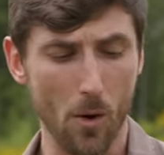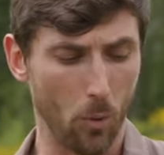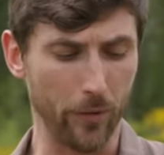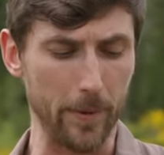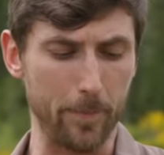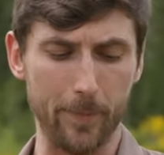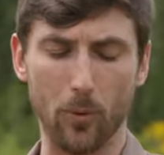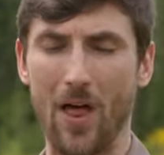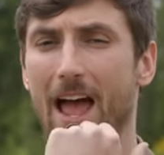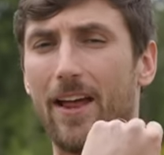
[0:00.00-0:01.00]
Well, then
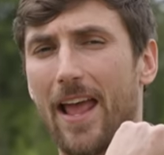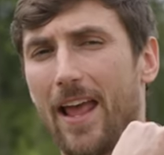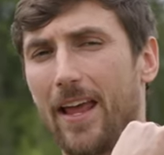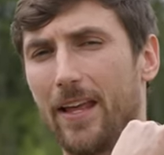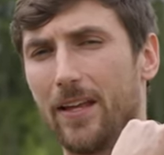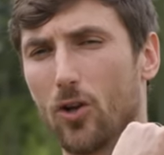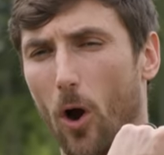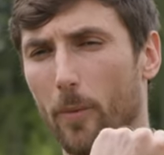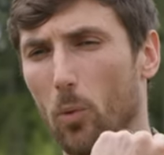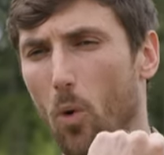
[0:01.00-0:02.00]
people had a
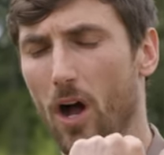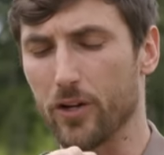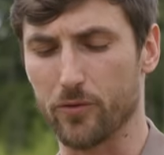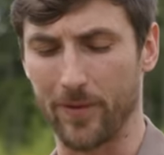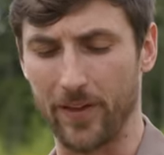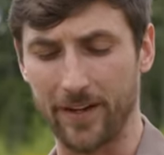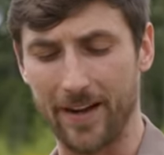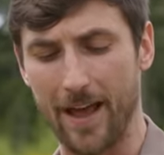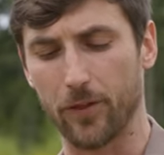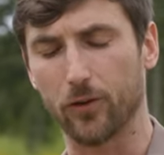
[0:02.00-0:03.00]
Garmin watch, but they
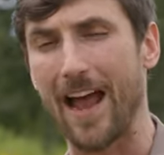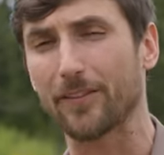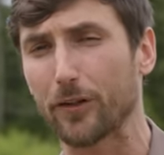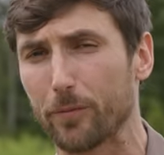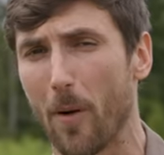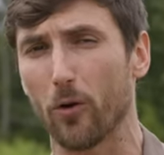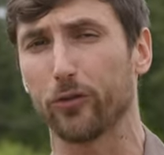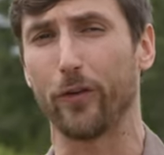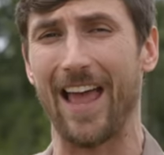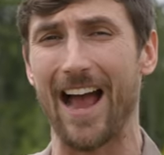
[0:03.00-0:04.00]
didn't have the tactics model,
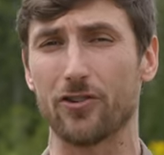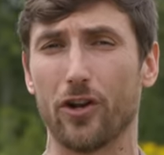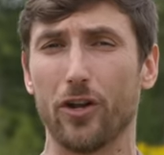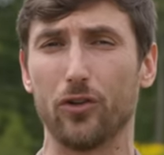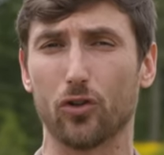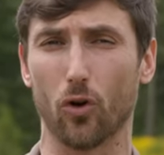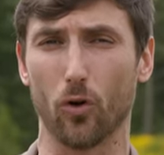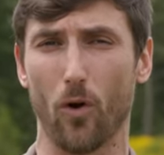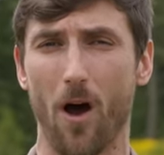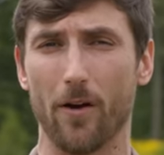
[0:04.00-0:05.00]
so they actually couldn't
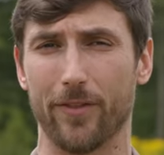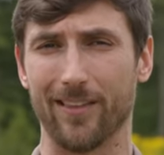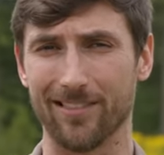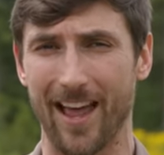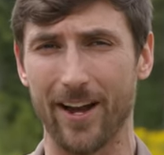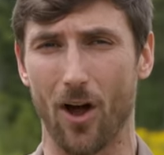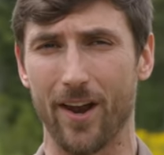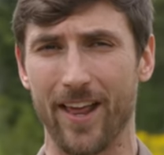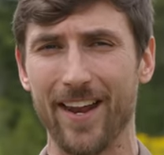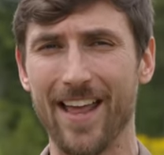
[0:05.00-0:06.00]
turn off the light
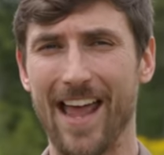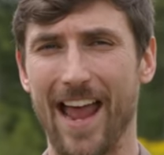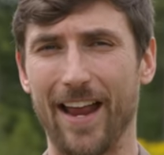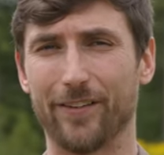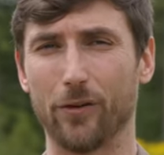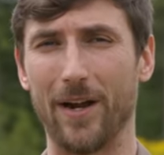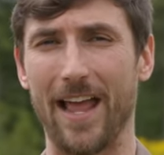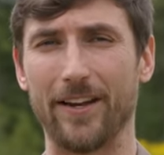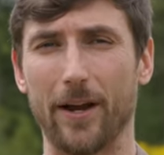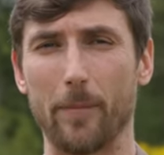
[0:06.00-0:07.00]
on it, and so it
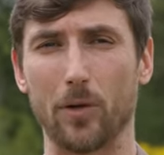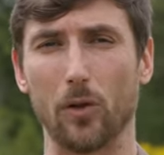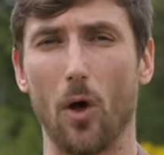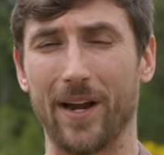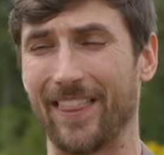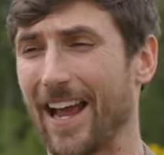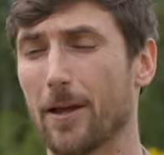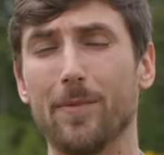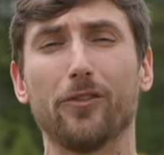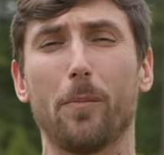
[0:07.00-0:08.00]
ended up glowing. That
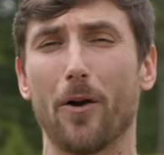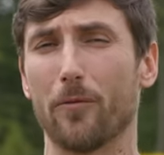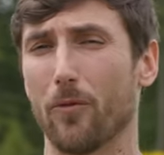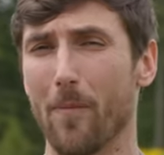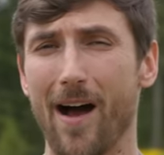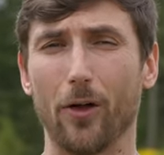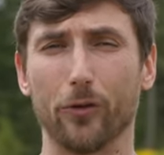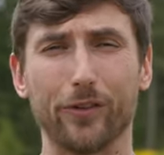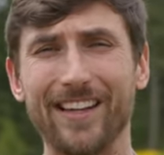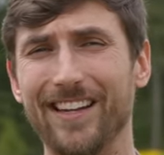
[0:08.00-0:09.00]
can be spotted for
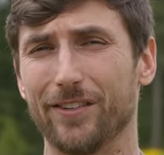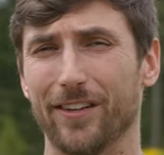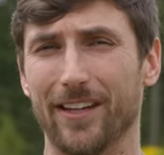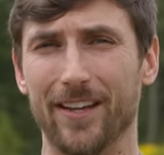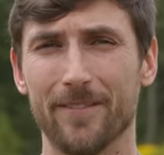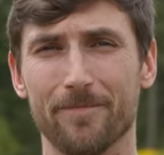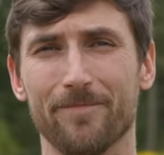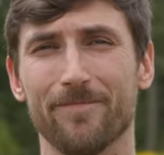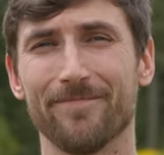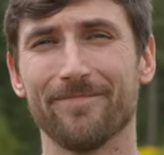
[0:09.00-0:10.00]
miles easily. I, I got
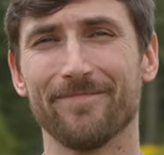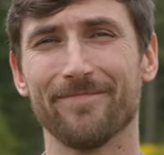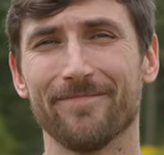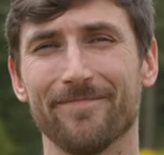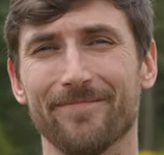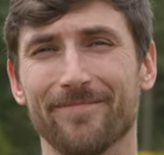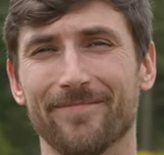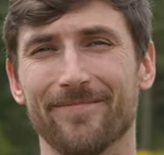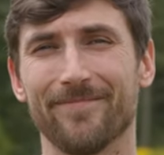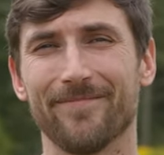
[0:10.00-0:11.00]
a radio
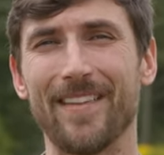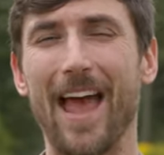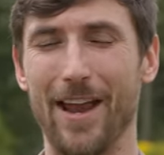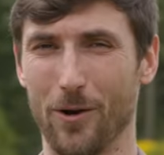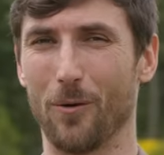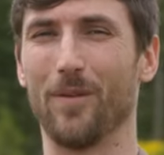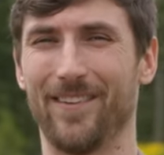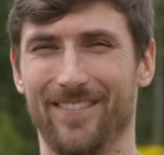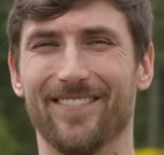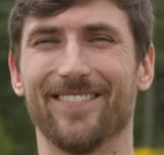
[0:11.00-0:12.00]
transmission and your and my
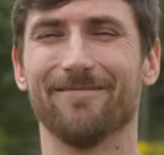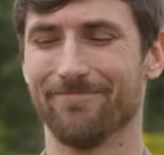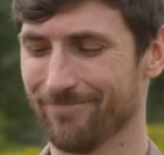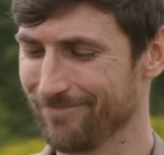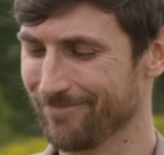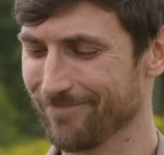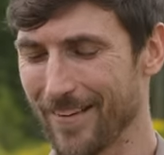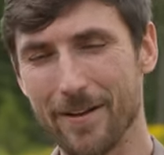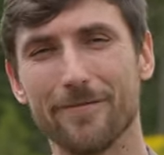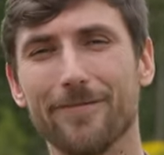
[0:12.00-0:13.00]
radio lit up.
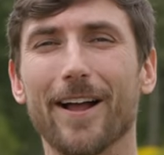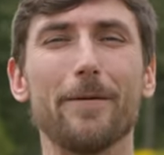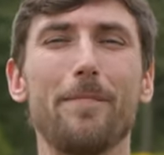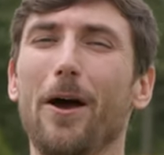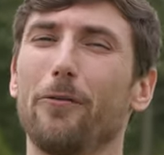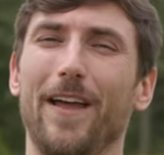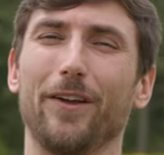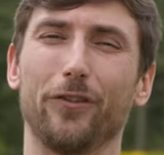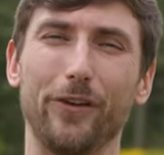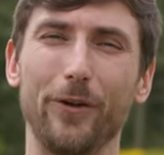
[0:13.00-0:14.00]
Fucking
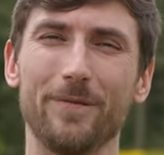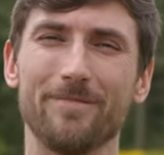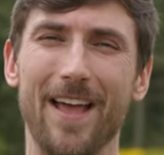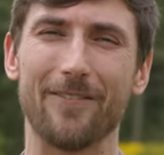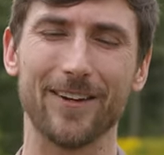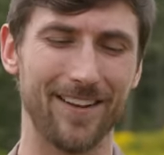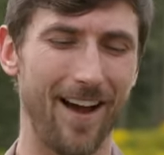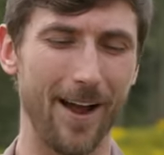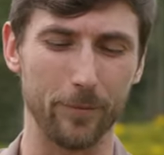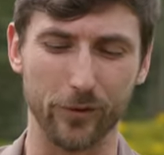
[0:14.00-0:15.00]
Baofengs, dude, yeah. every
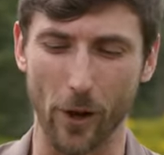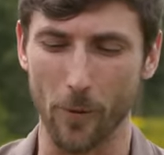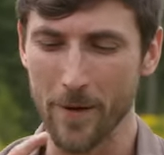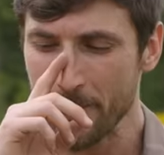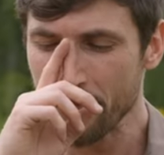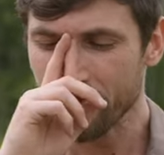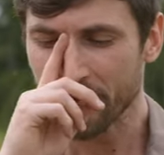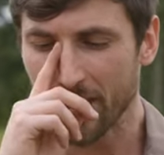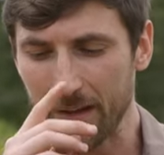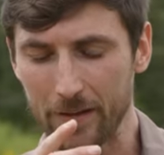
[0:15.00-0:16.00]
time. So
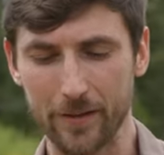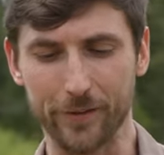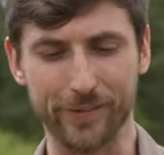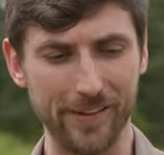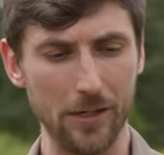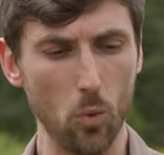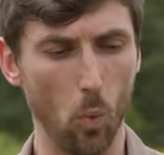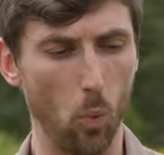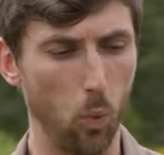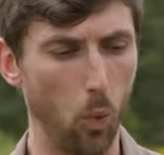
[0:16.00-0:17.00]

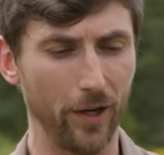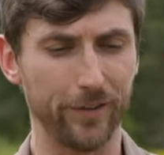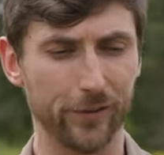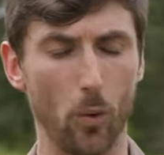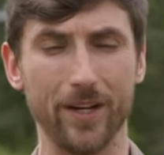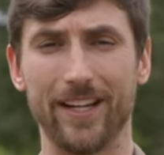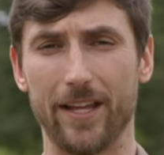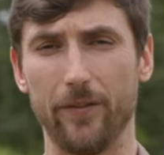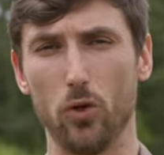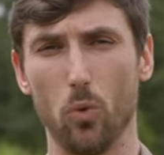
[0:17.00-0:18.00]
seeing what's going to
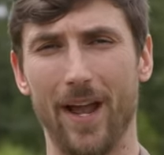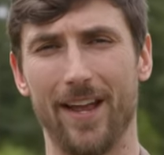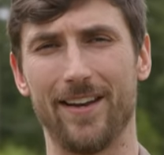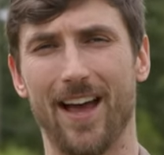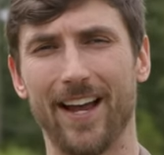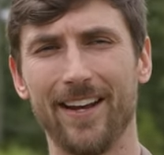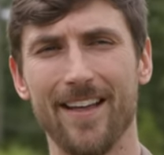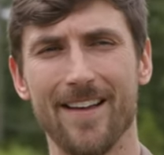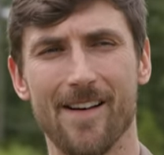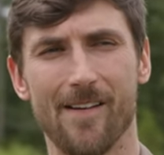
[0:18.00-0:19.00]
give you way at night,
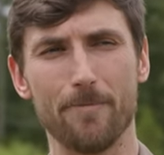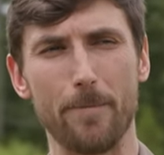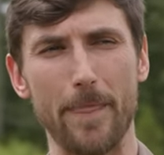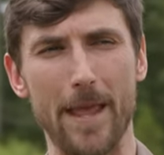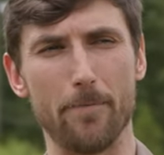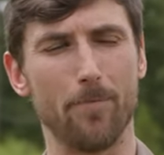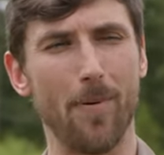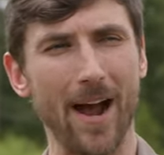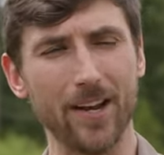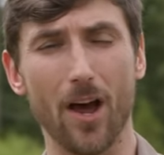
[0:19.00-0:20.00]
it
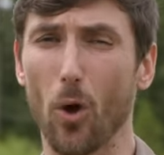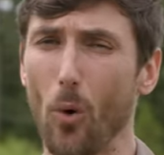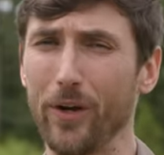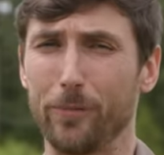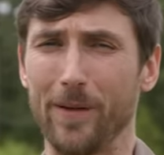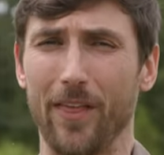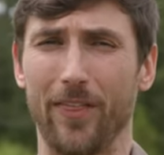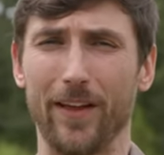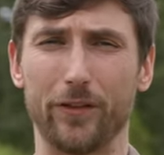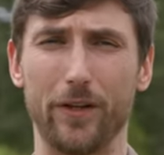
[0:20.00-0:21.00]
might not always be the
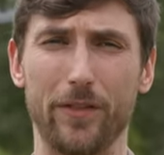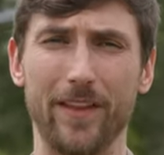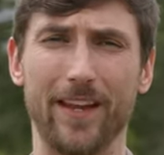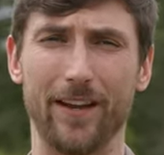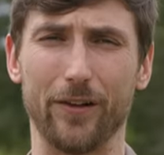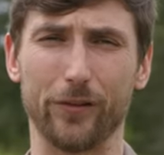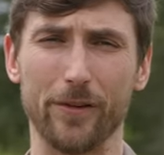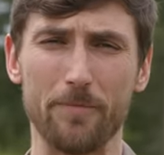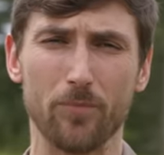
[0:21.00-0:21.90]
things that you think it is.